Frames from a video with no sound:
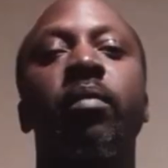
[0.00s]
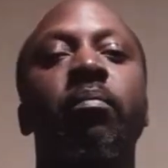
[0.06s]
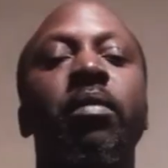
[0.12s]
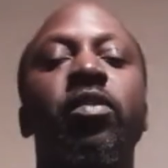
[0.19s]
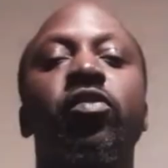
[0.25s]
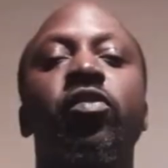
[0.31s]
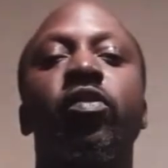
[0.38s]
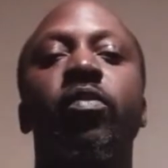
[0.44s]

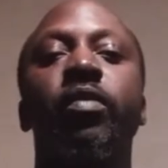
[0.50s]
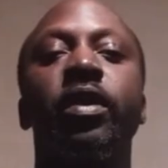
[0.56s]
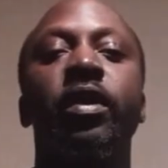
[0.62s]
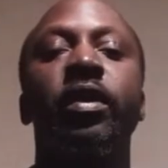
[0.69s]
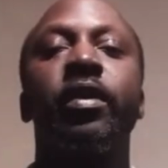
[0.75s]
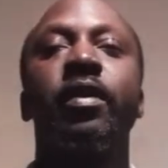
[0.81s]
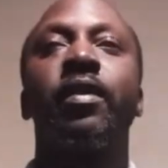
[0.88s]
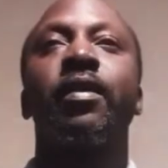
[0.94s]

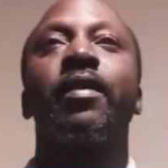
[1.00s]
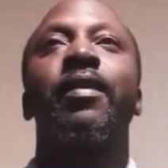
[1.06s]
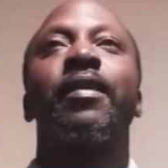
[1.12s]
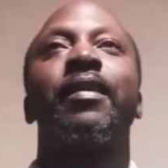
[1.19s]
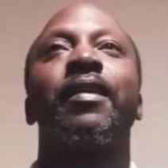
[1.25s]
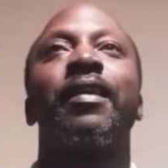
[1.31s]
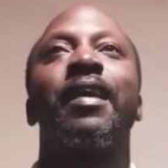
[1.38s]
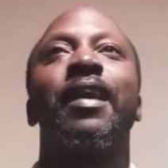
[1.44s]
maturity.
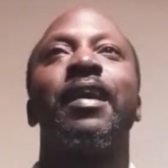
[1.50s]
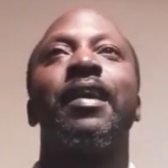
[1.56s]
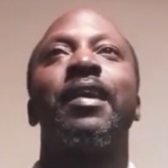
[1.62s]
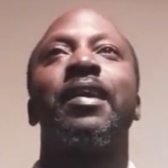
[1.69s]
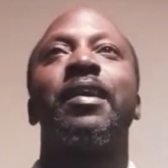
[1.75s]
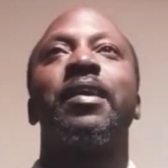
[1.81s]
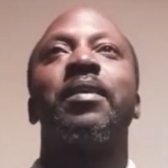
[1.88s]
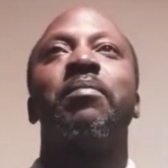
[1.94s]

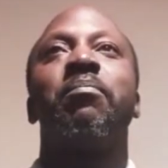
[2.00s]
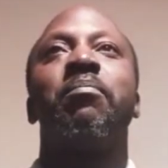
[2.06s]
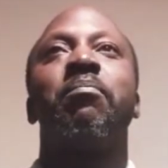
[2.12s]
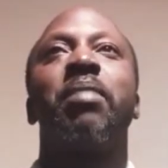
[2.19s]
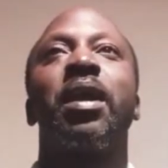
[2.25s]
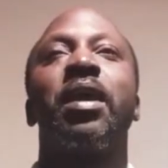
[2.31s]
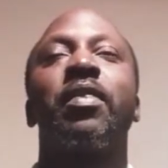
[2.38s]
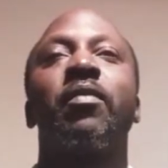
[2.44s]
But
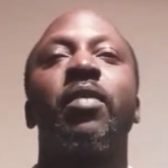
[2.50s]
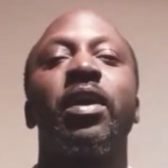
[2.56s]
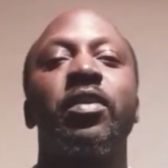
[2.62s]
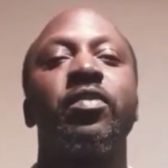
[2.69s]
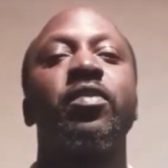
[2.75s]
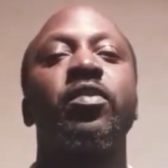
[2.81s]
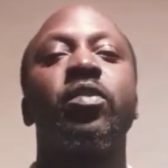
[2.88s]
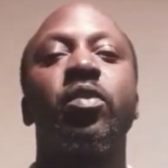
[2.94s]

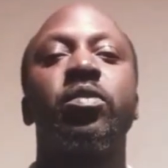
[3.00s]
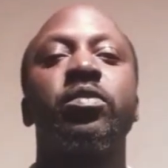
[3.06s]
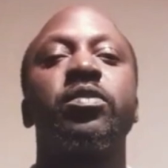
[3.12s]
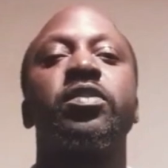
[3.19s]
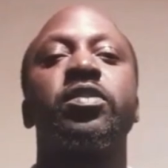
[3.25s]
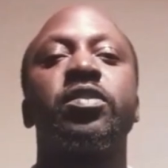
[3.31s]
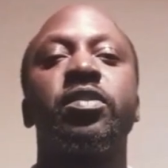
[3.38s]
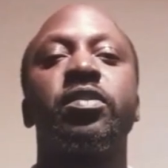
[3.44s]
otherwise, you
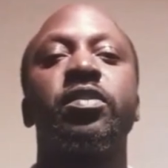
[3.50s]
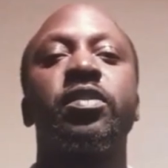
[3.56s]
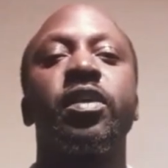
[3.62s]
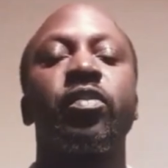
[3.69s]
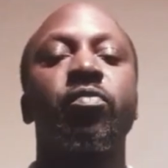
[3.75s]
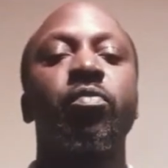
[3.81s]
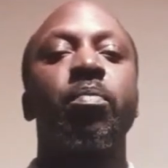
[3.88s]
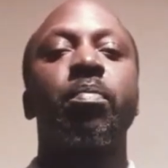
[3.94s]
don't
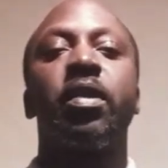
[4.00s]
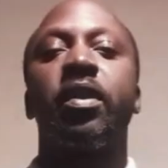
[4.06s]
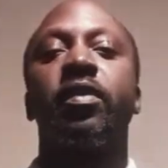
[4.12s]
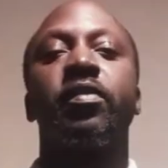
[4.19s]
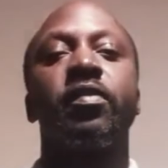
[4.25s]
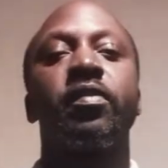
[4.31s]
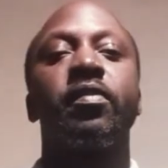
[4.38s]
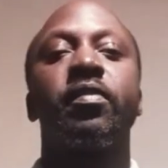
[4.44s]
just
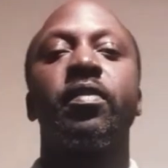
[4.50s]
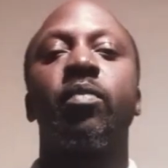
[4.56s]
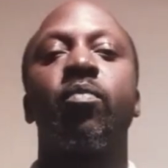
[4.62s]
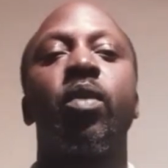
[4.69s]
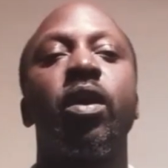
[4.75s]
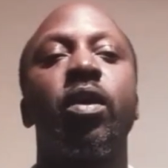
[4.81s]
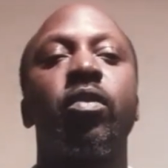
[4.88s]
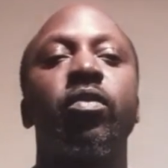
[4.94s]
replace the
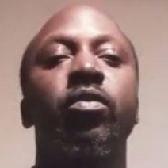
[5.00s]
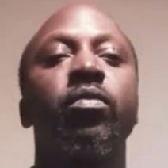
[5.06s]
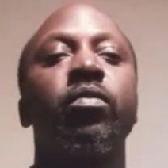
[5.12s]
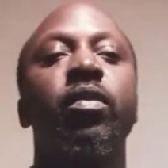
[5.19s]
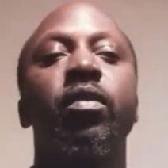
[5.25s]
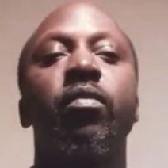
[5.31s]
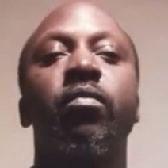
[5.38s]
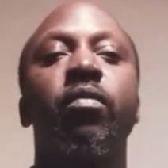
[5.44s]
world
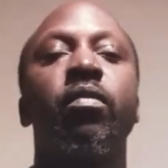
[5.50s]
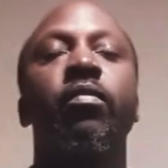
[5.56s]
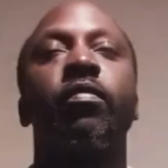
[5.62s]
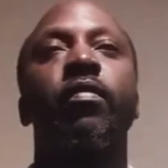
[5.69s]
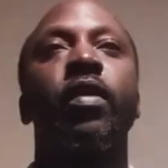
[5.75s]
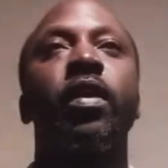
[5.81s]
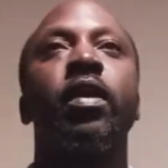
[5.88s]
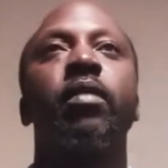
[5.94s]
with
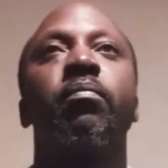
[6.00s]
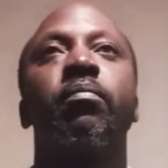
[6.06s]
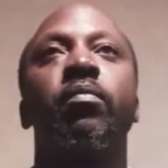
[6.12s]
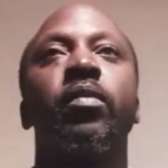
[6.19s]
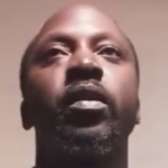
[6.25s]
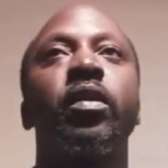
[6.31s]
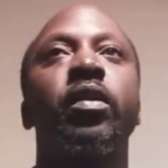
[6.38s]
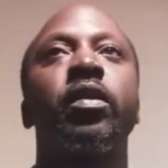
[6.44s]

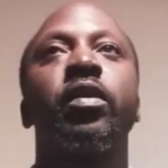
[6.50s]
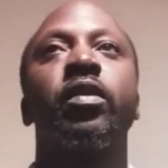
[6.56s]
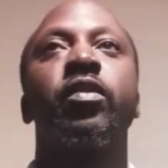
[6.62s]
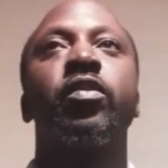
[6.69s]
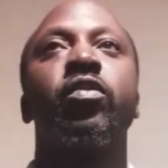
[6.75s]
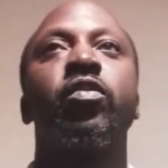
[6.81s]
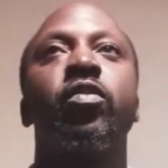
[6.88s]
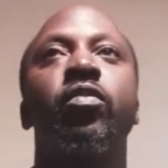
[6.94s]

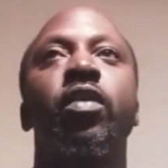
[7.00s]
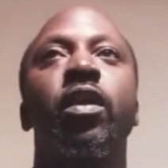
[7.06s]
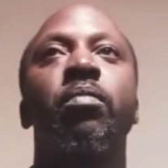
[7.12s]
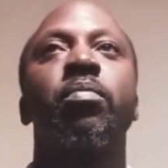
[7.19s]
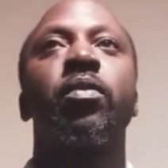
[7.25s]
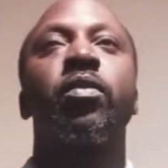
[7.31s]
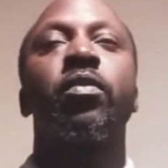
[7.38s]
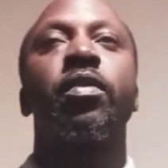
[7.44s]
new
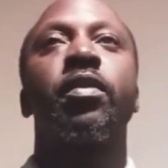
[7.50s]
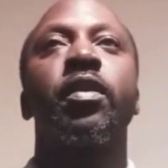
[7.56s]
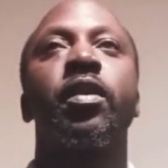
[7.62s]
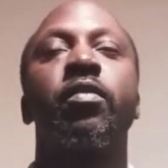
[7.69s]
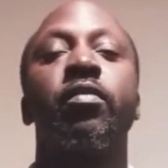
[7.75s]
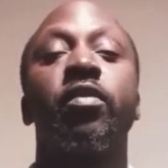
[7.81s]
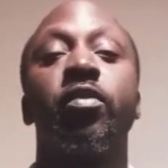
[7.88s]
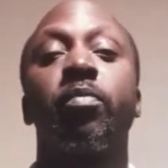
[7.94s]
crackpot
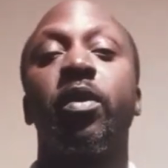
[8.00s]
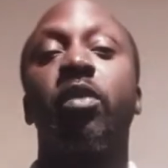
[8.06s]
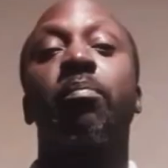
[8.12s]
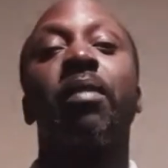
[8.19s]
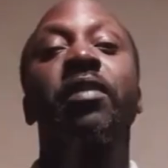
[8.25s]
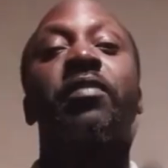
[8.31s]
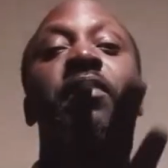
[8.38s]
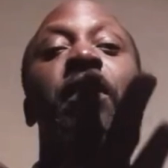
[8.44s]
theories. But you
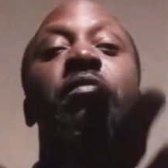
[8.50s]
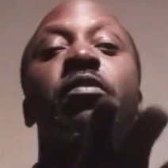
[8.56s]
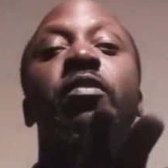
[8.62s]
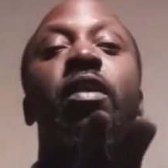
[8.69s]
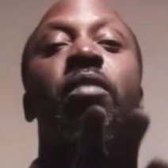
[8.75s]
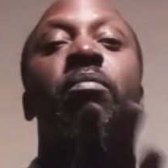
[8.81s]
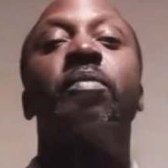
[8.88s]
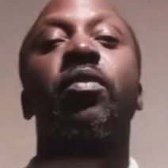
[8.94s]
must have
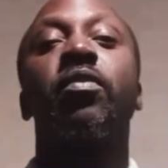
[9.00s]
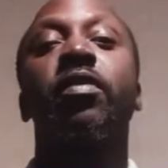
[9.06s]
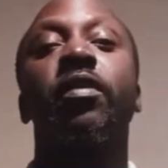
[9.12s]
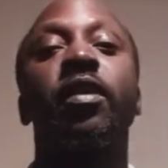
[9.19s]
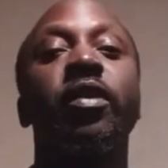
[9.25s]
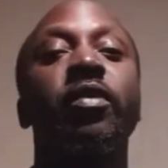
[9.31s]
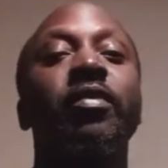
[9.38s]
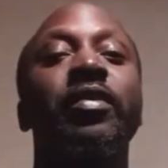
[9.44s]
crackpot
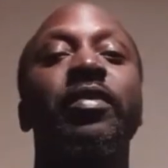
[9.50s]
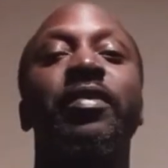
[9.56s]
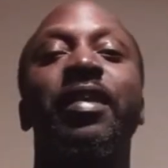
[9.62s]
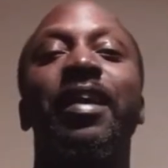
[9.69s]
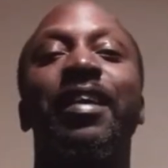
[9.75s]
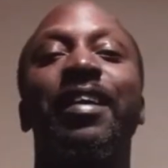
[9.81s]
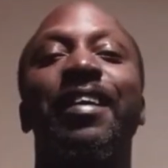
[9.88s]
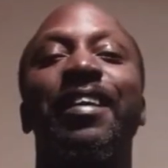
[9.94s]
theories,